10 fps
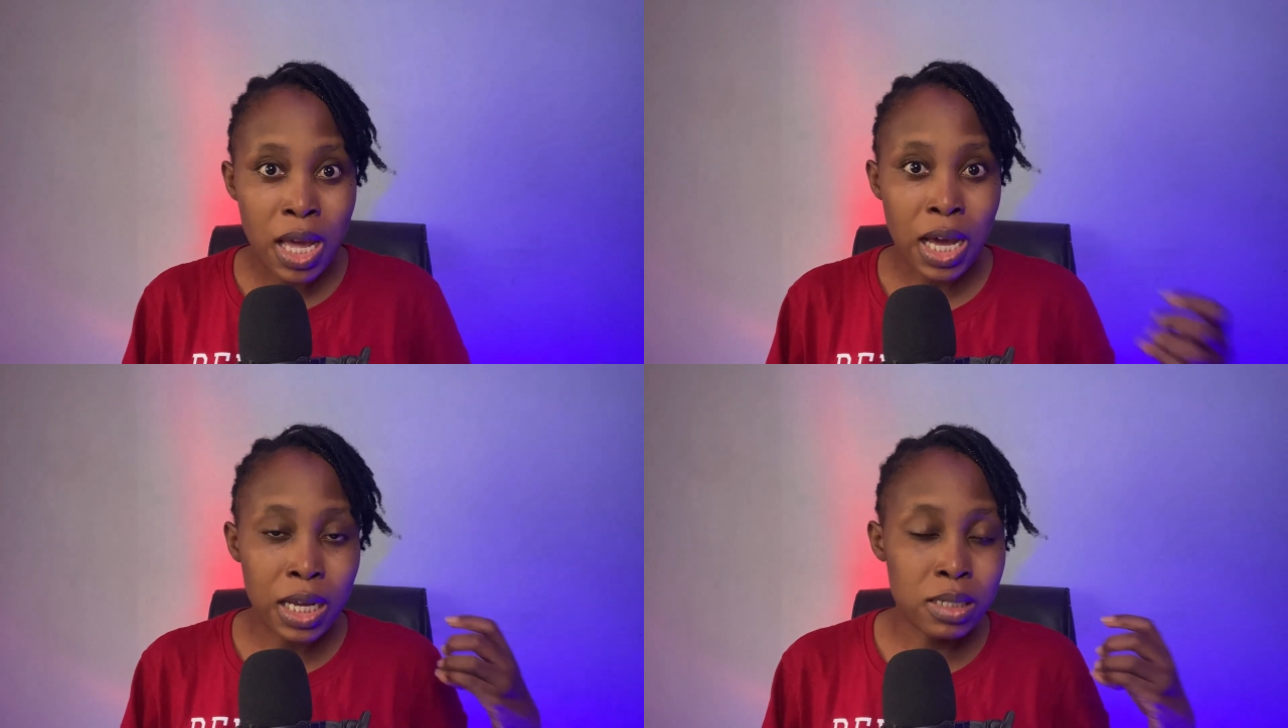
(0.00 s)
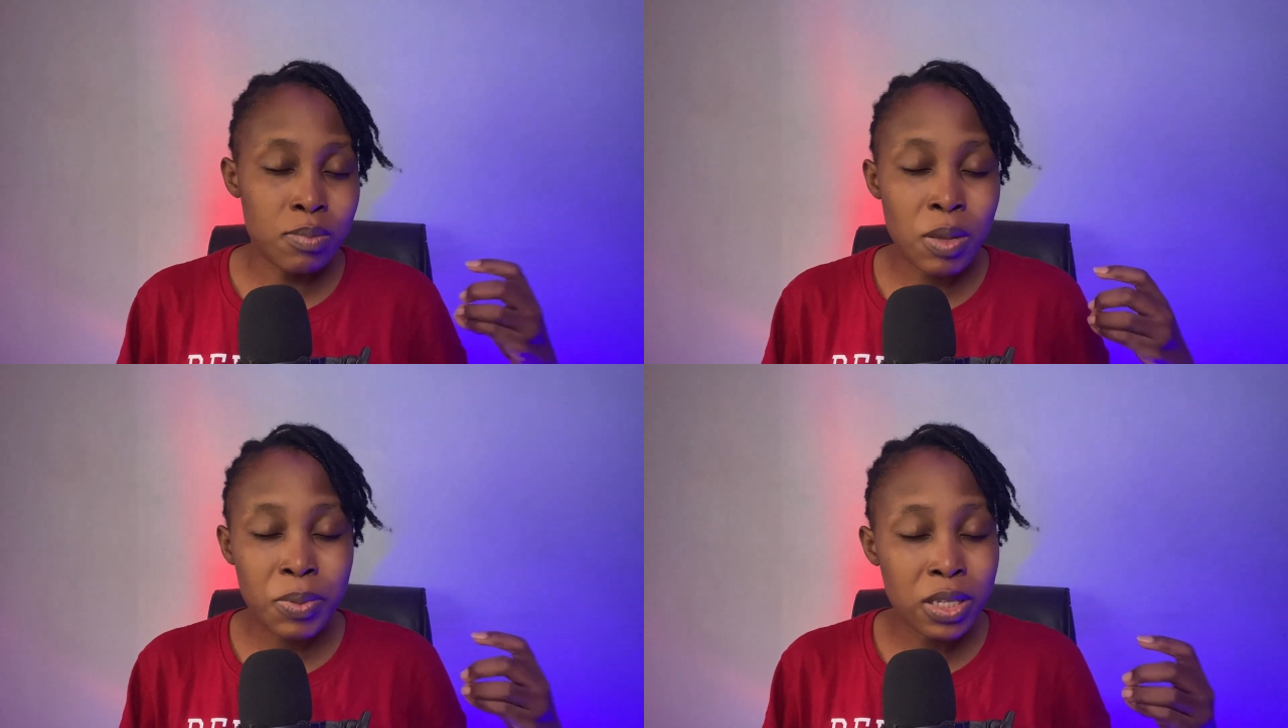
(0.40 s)
and
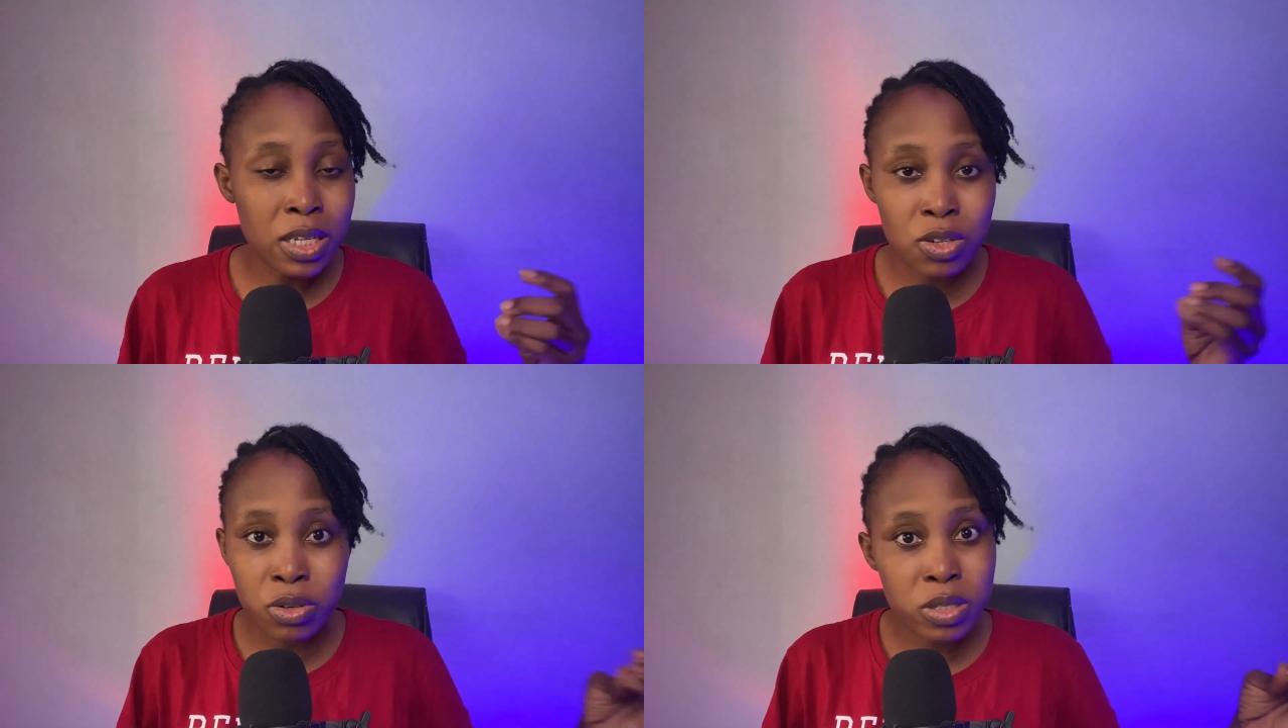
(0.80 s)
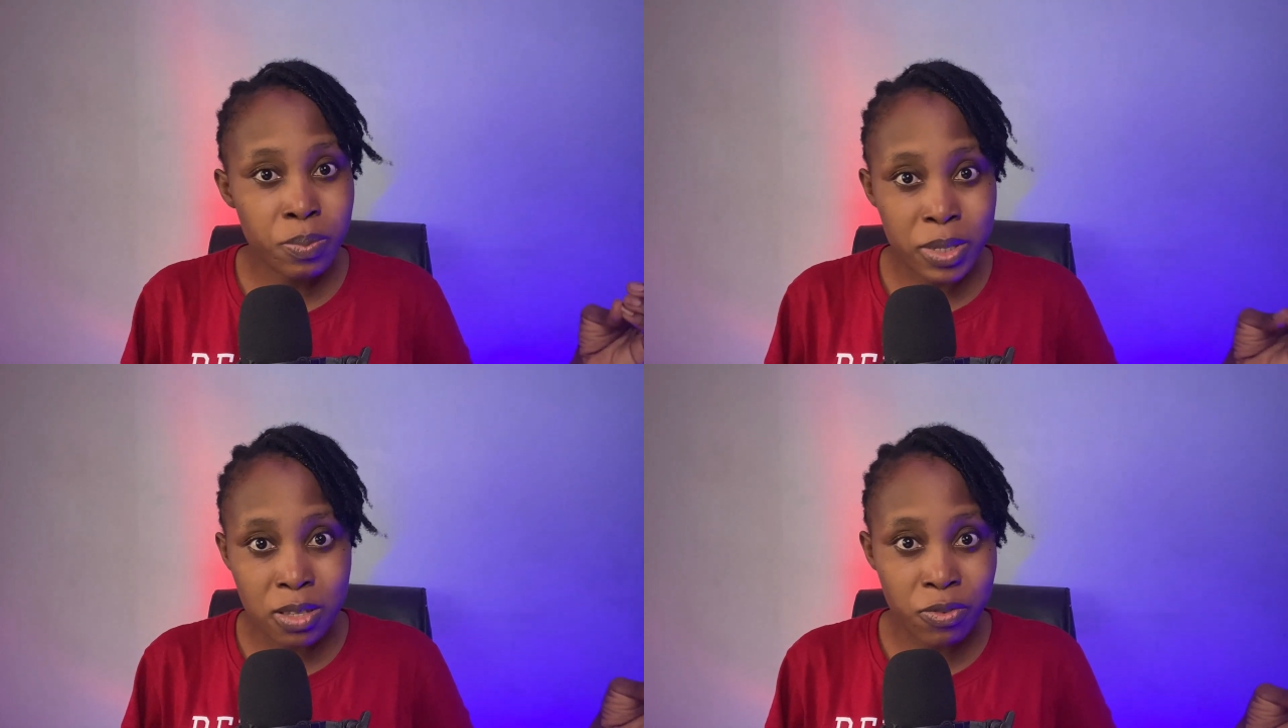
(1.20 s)
maybe they did not
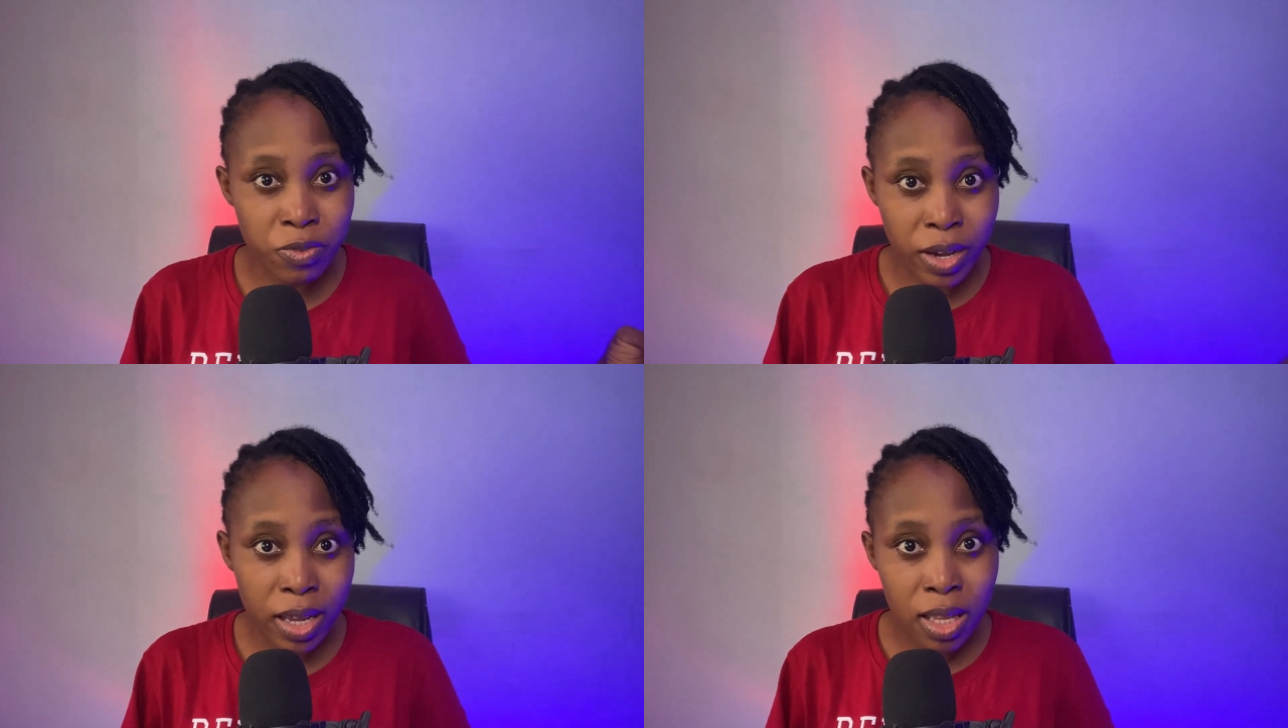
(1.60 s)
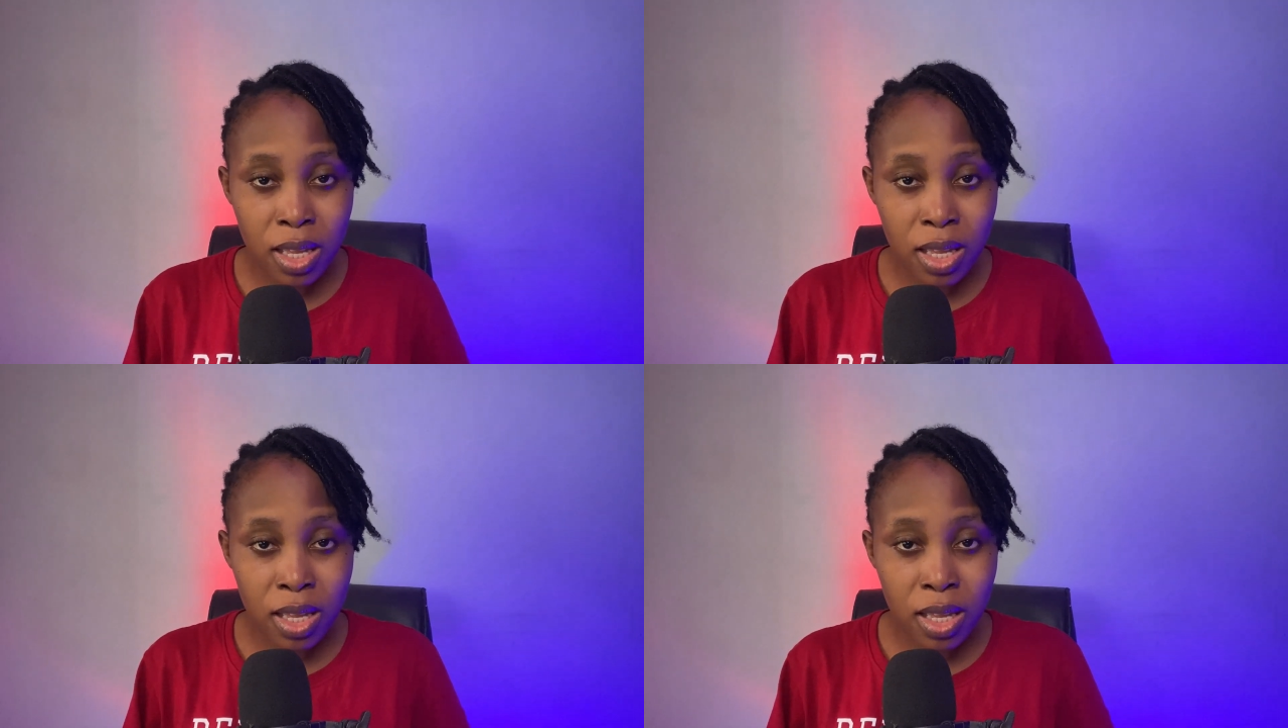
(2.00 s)
specify